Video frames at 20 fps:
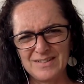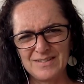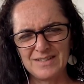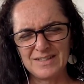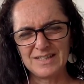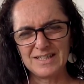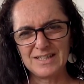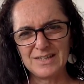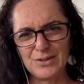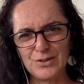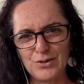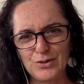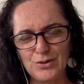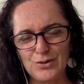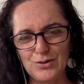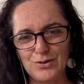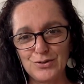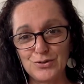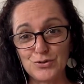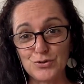the
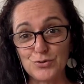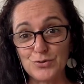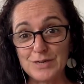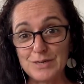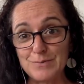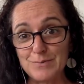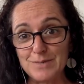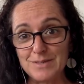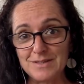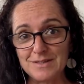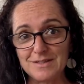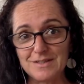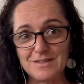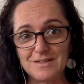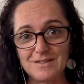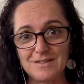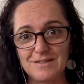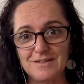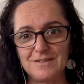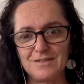little
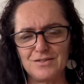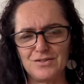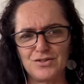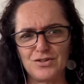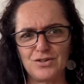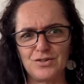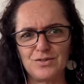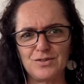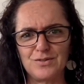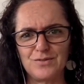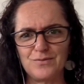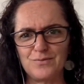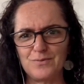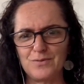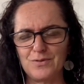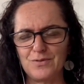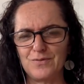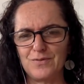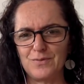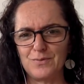treatments, as Joseph
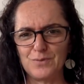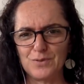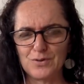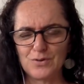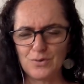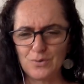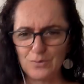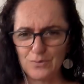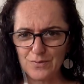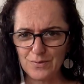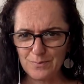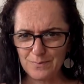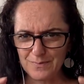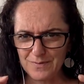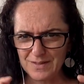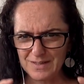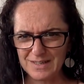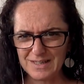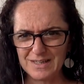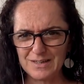Murphy would call them,
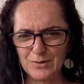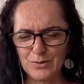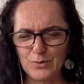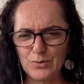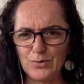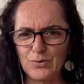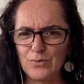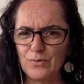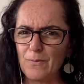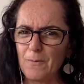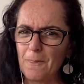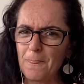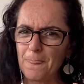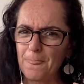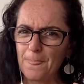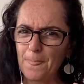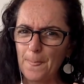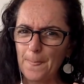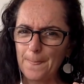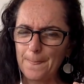the little
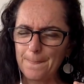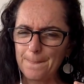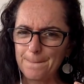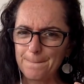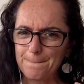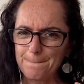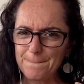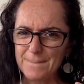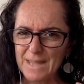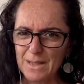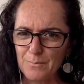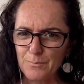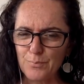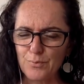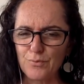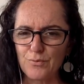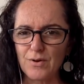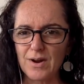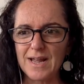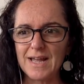
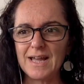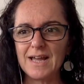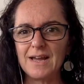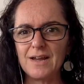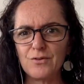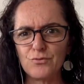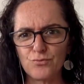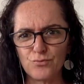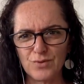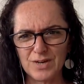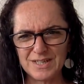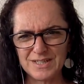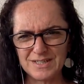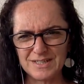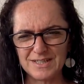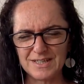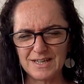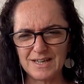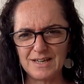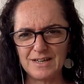prayer
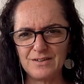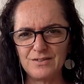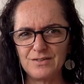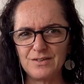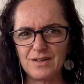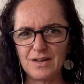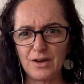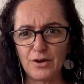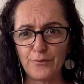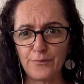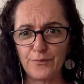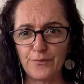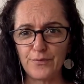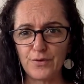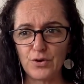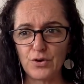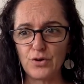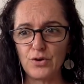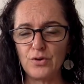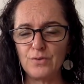written down,
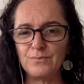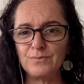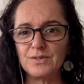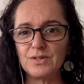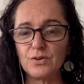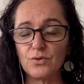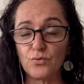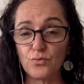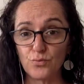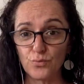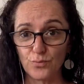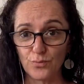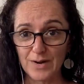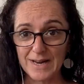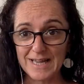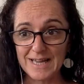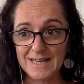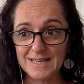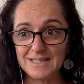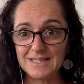affirmed,
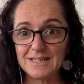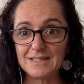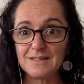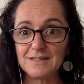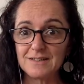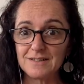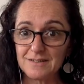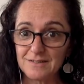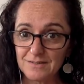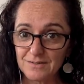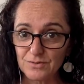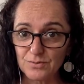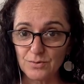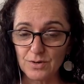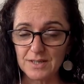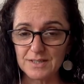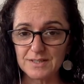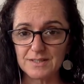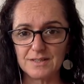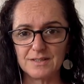read
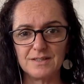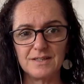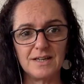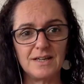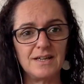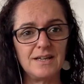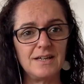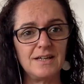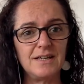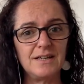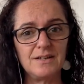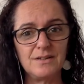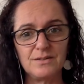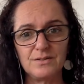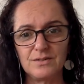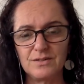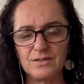twice a day,